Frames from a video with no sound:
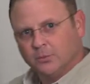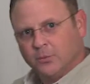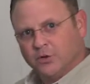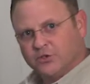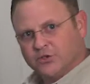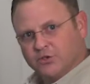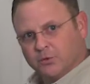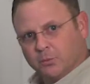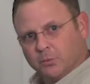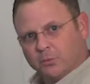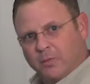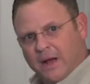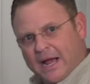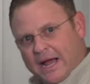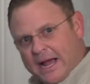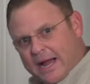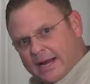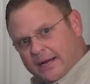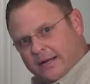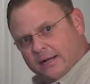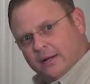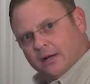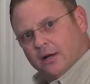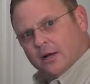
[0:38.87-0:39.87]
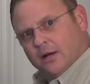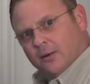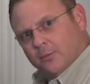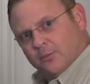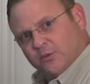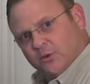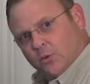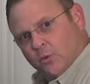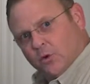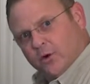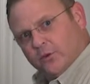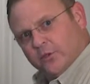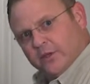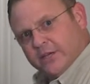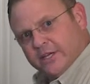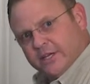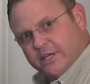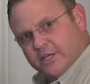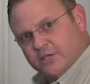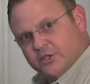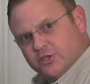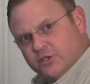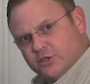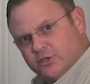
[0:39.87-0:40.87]
Put your back up to where the
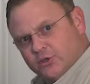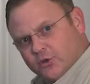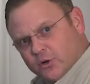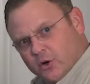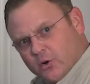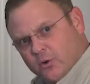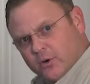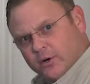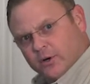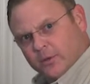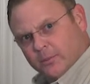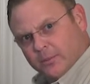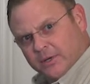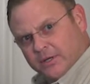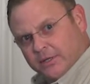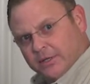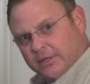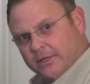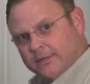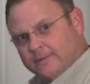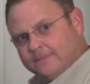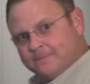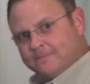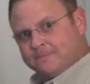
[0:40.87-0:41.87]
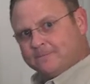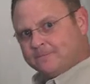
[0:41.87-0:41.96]
hinges are going to be.